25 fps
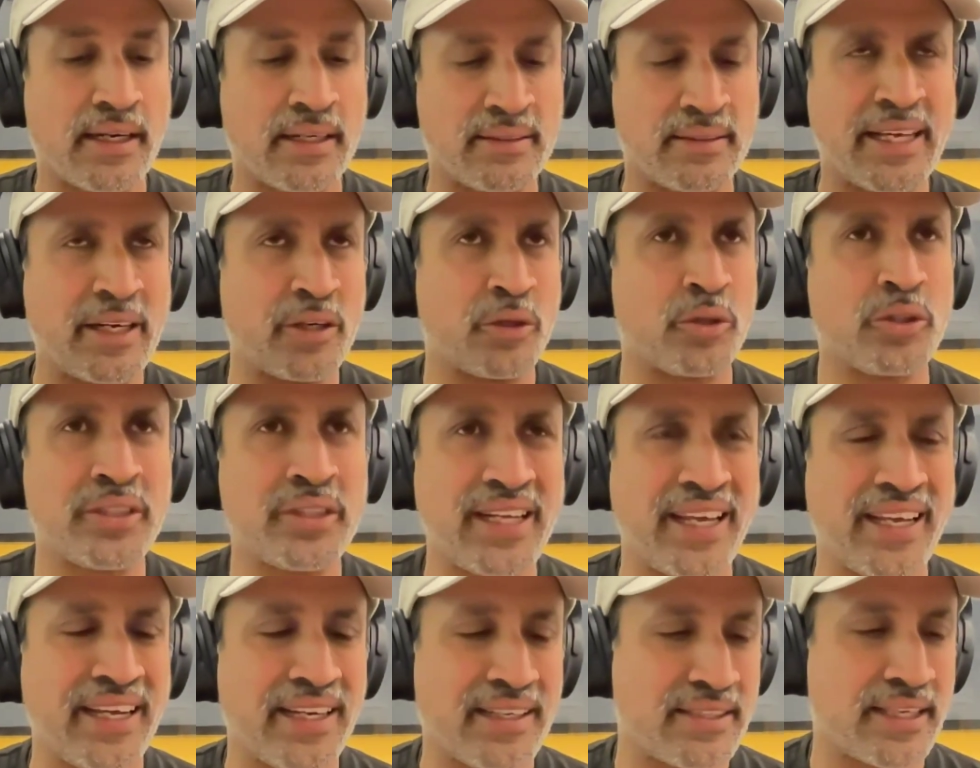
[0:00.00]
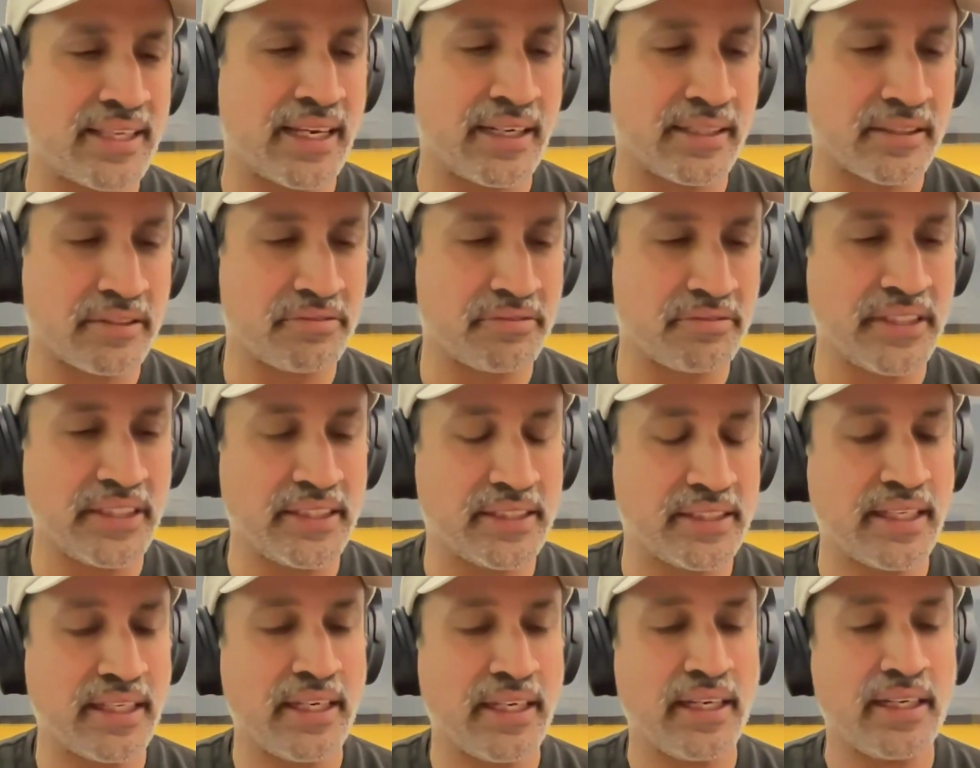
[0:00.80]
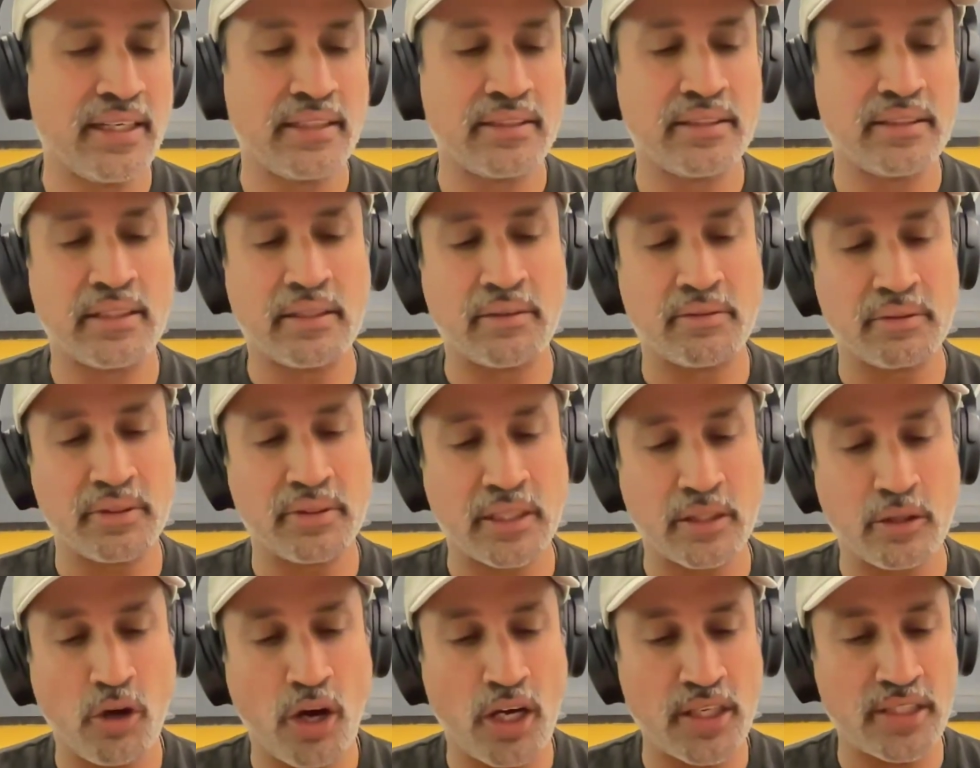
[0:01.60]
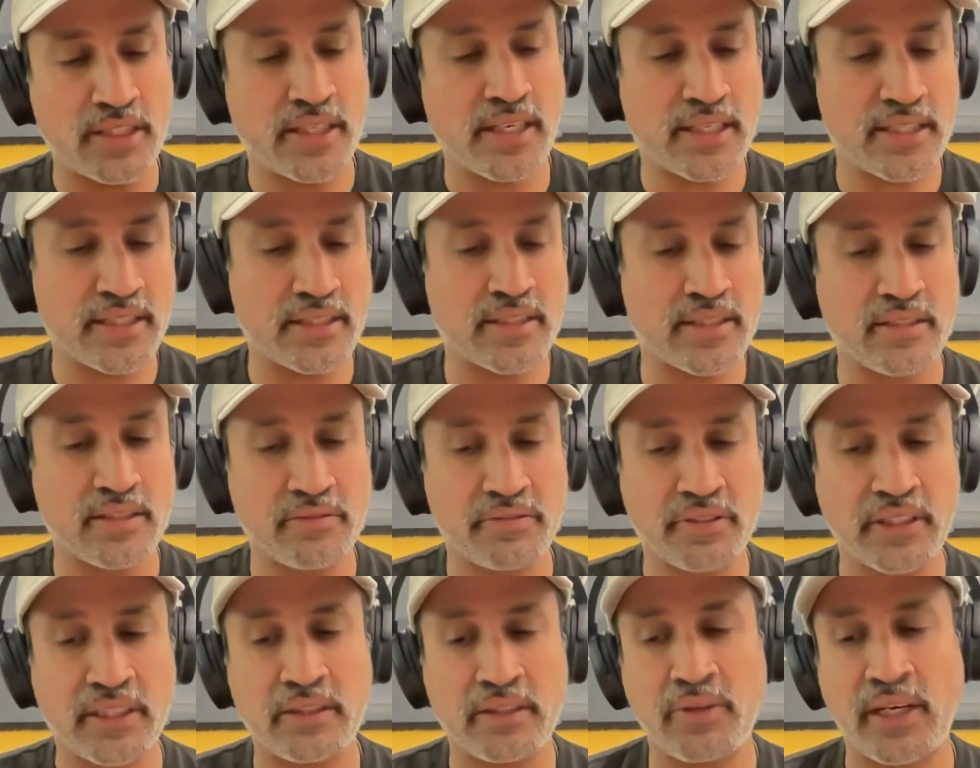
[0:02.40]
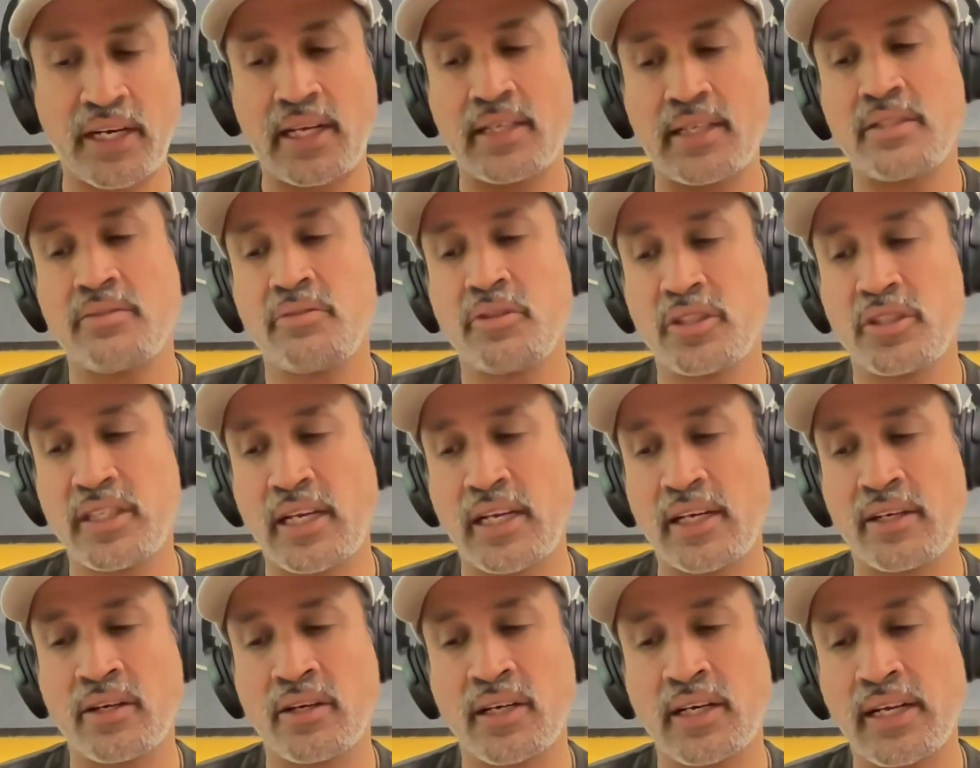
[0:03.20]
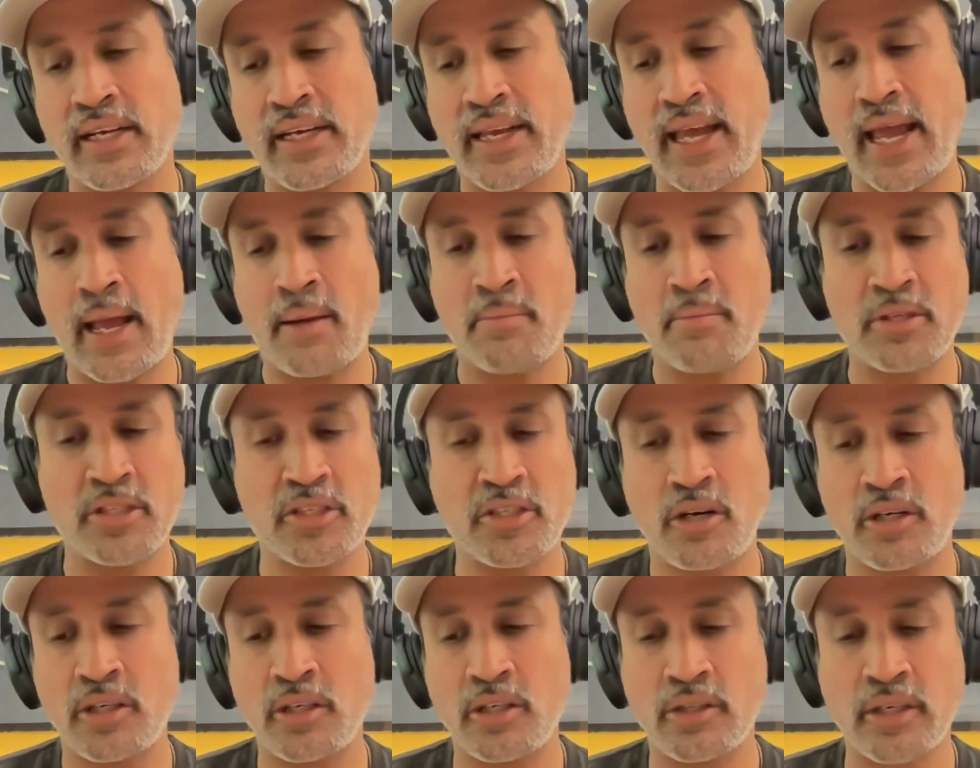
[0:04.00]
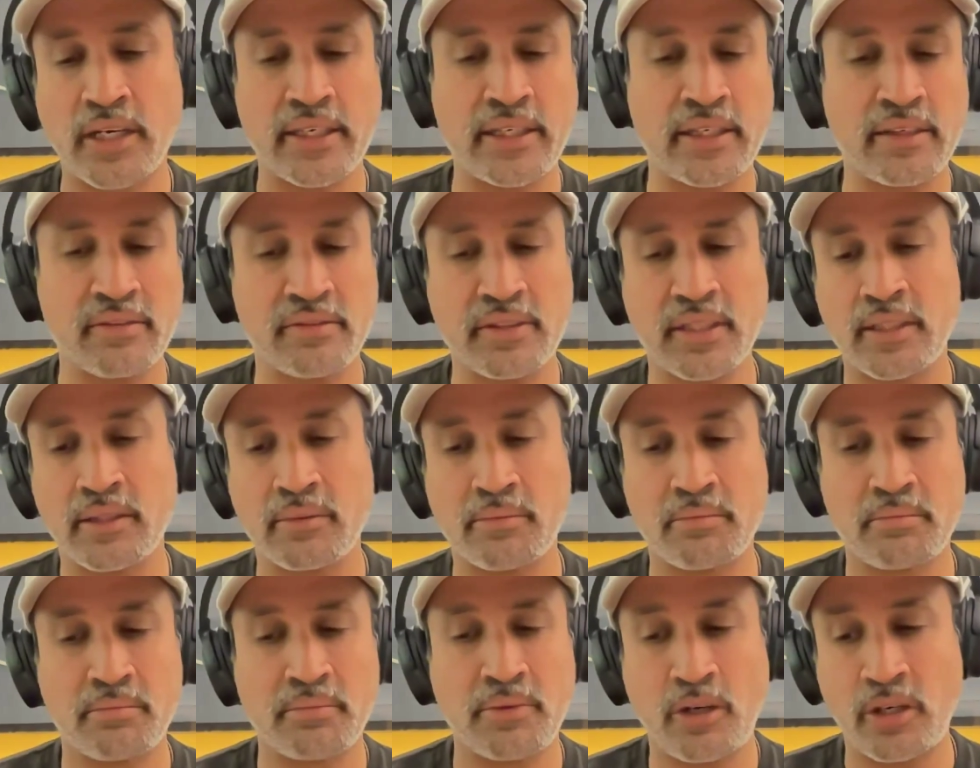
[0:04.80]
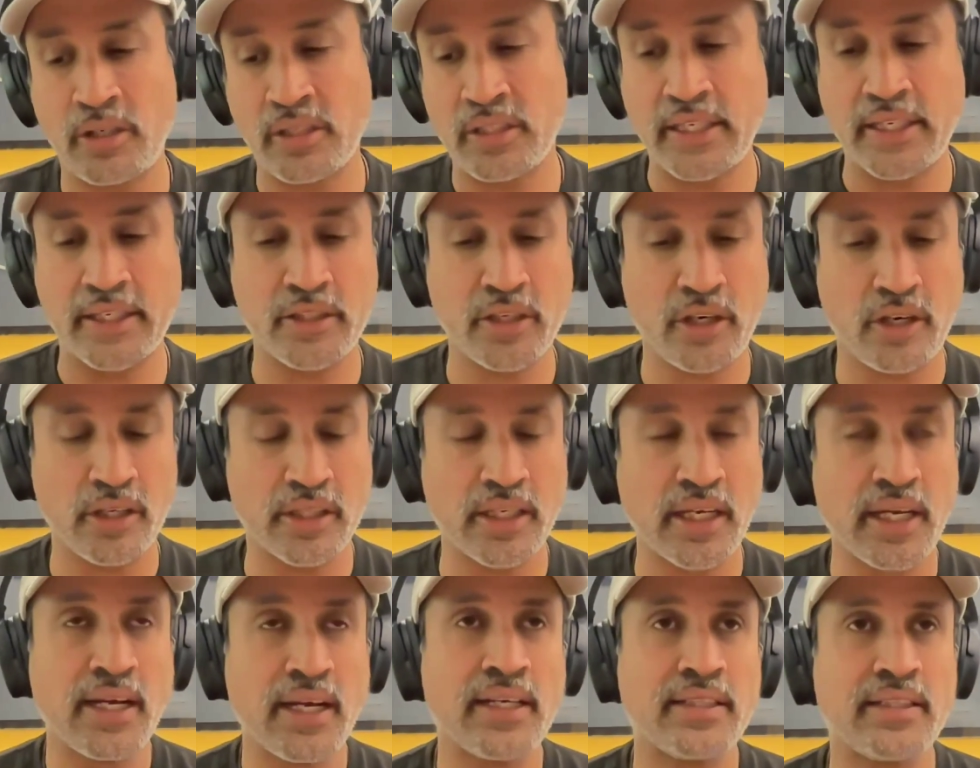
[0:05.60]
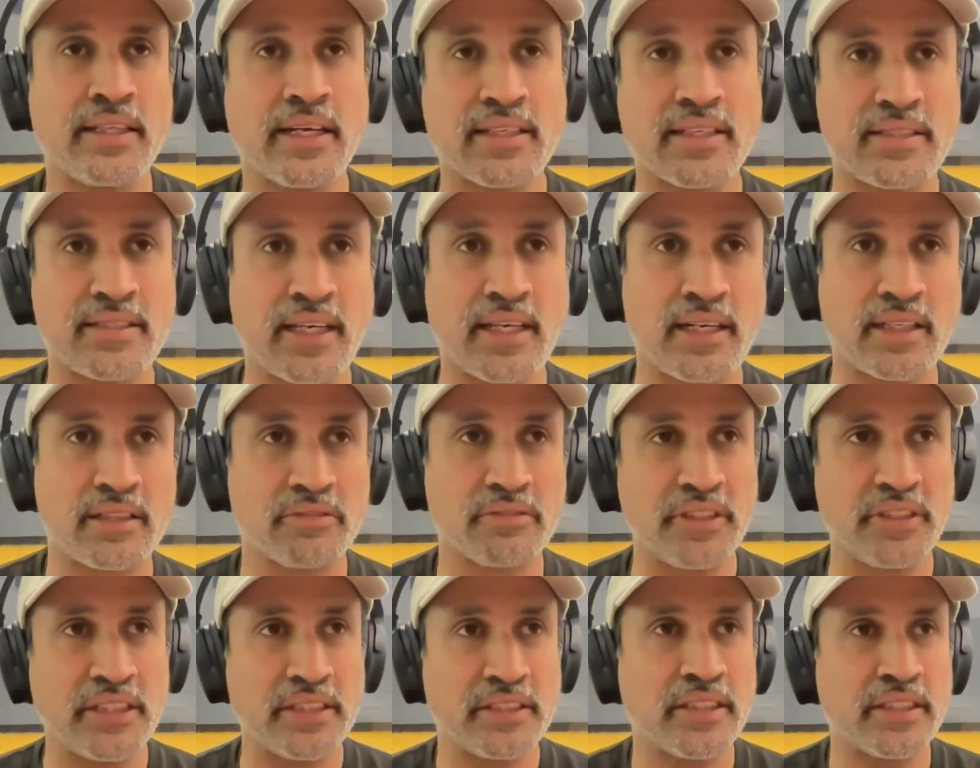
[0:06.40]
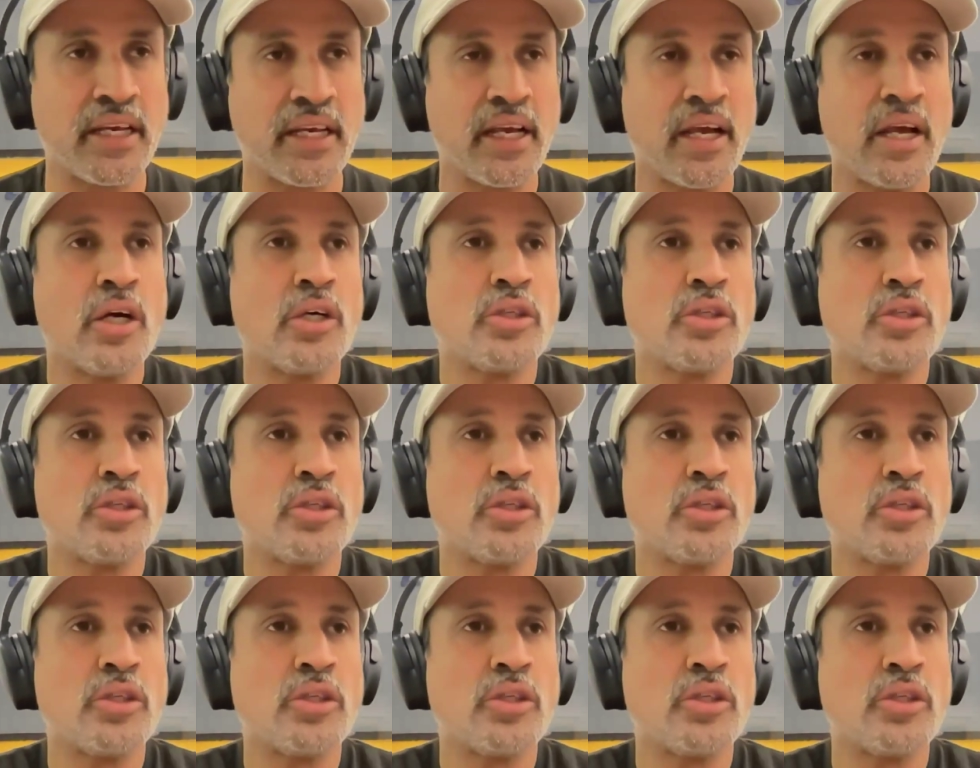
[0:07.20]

They don't take seller fees. The cost structure is different. Whereas if you're selling on like Amazon or any of the other, or TikTok, there are seller fees.